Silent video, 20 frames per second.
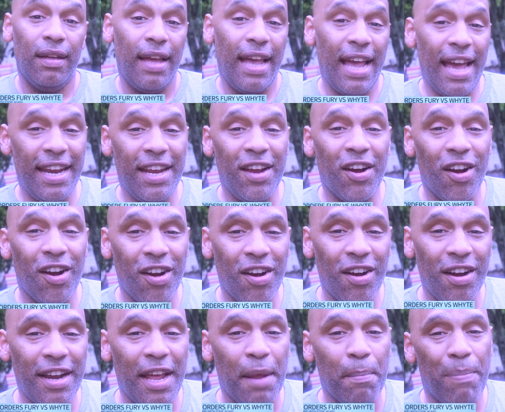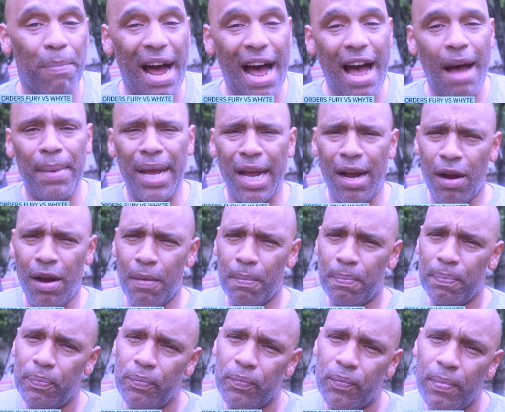Eddie Hearn, and Bob
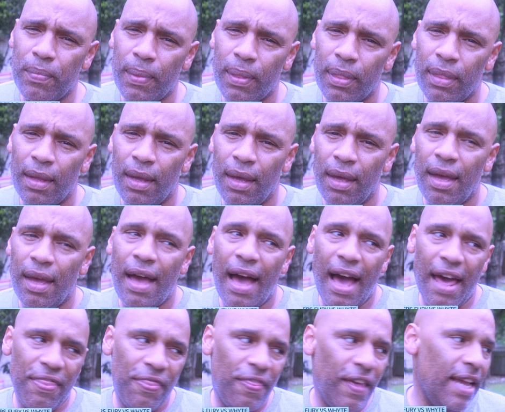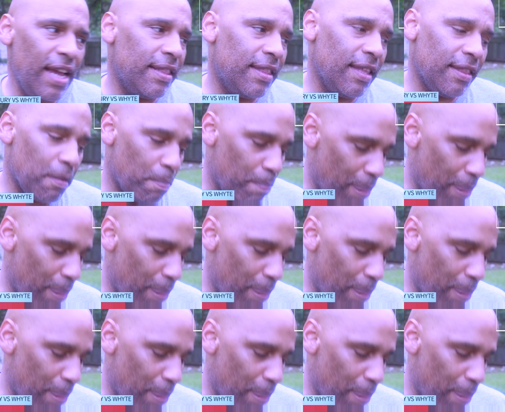Arum. I think that